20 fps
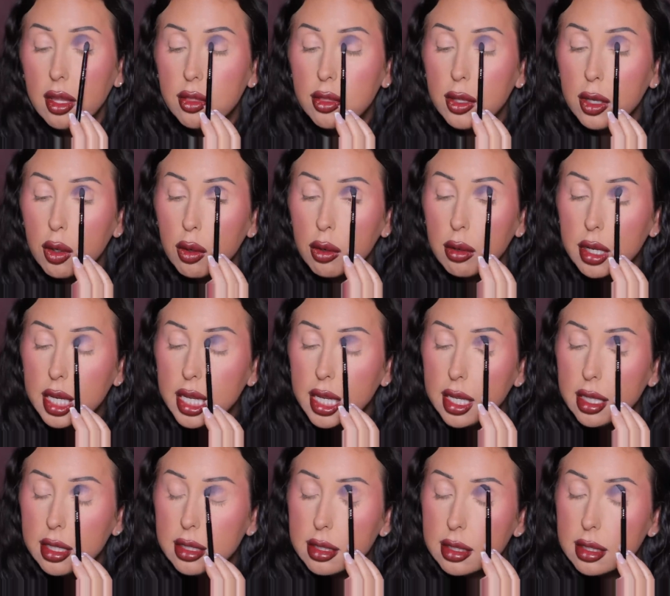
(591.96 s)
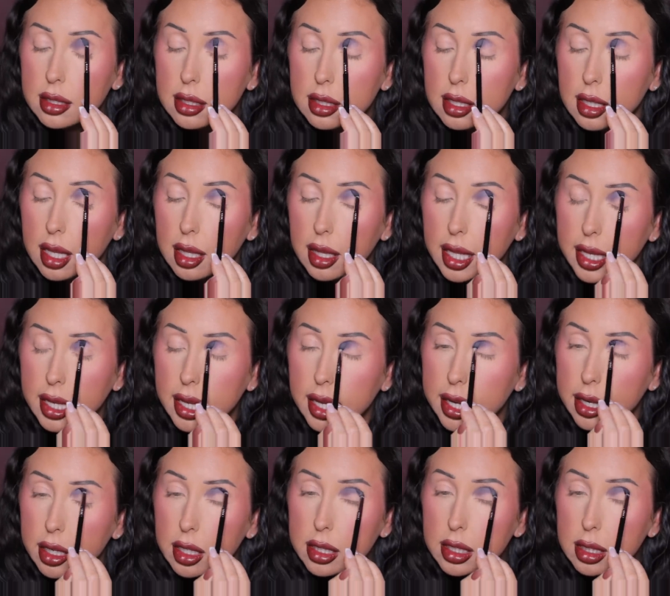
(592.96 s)
the crease. Like,
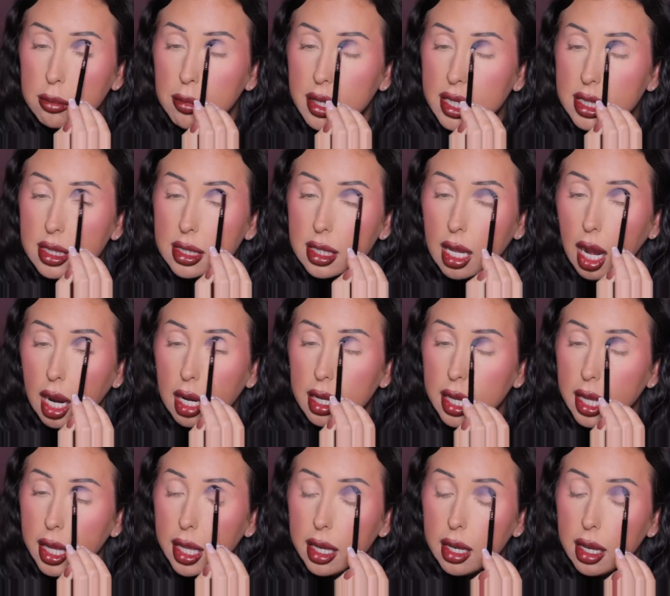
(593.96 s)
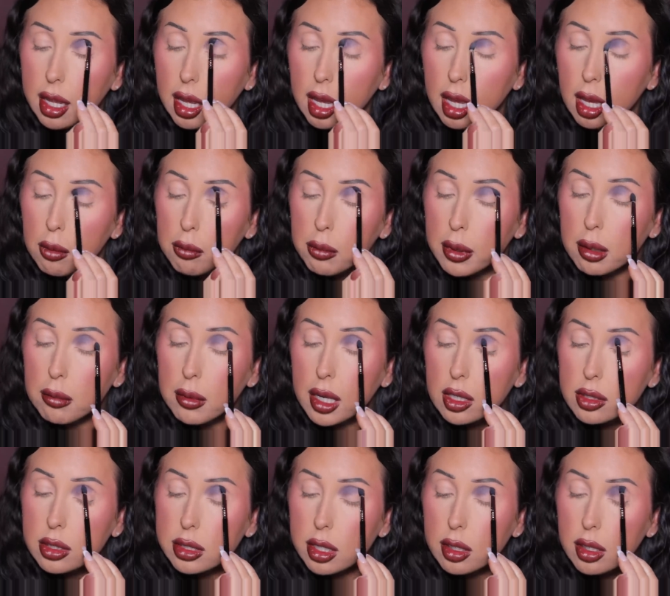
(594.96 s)
here's my socket, but I'm
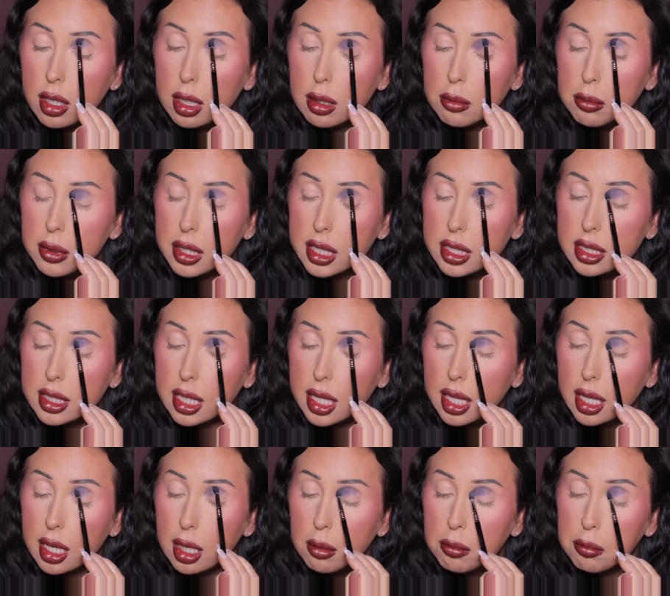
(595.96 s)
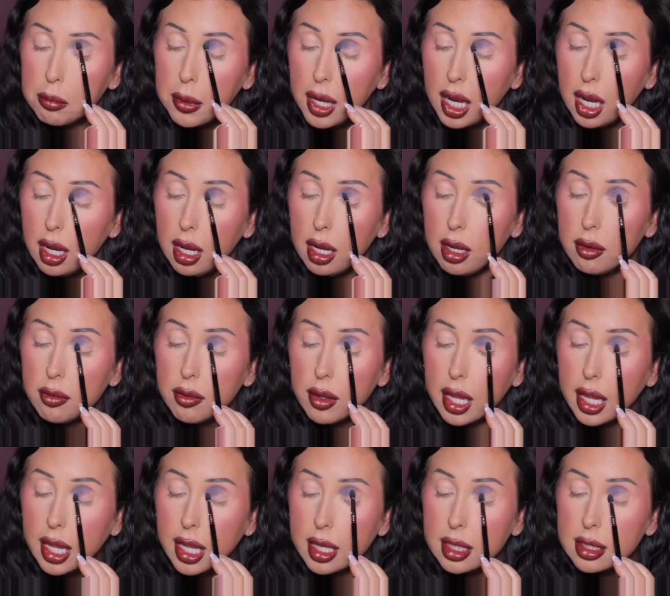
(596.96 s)
also gonna blend it above
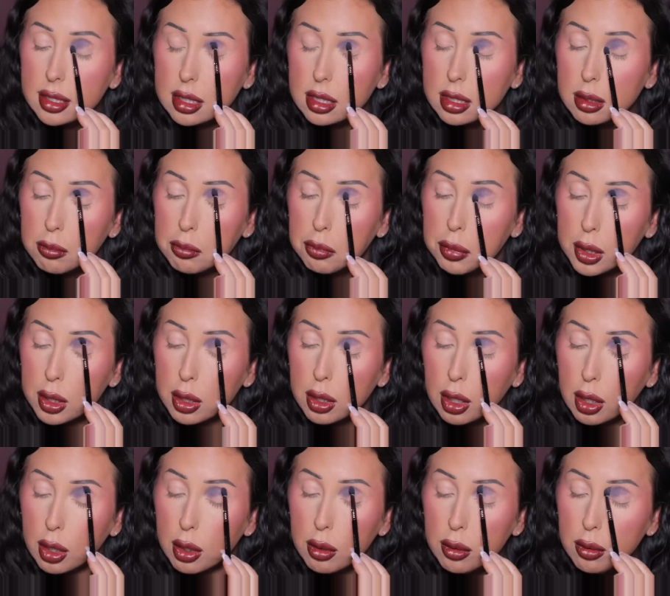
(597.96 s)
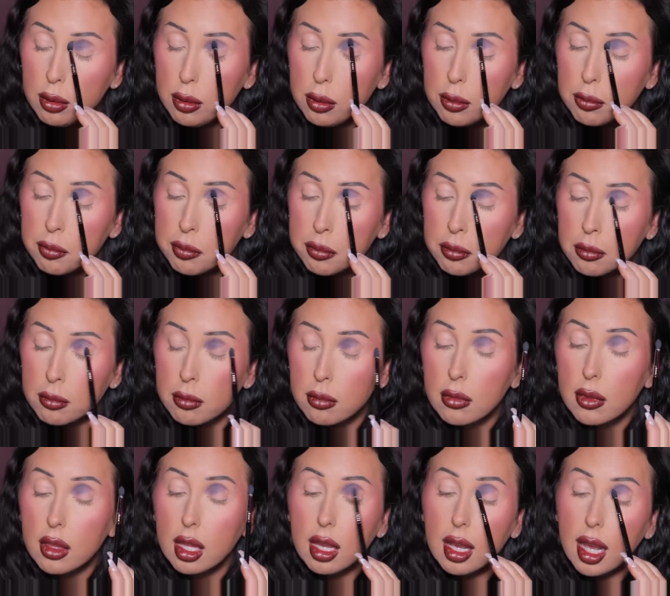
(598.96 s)
and below.
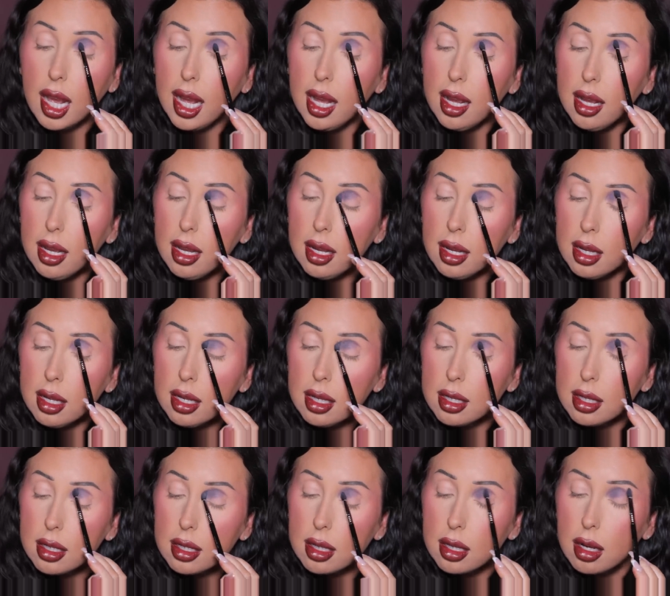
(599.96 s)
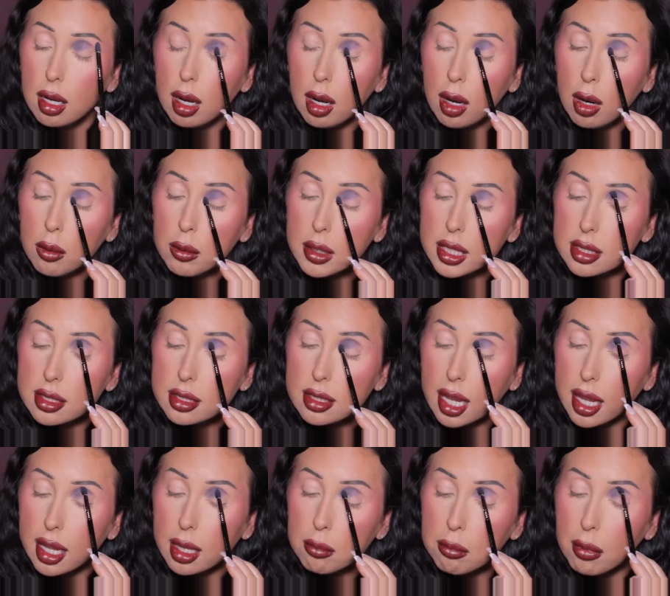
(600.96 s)
I always
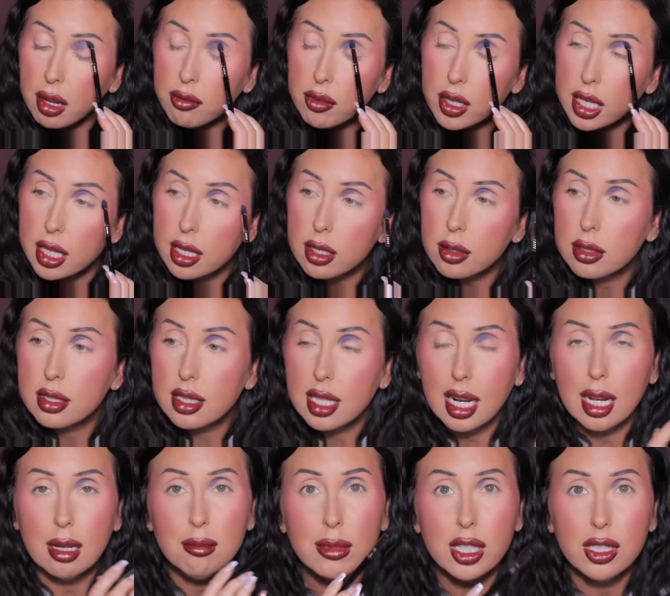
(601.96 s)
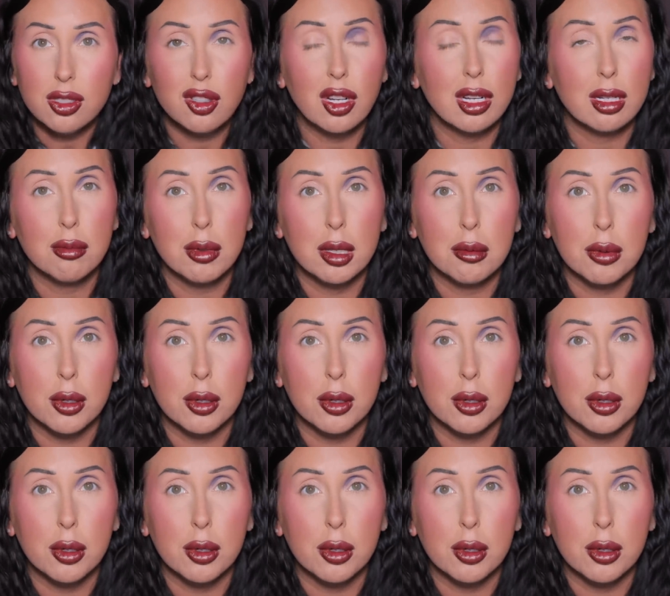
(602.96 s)
say in my videos that I'm not trying to be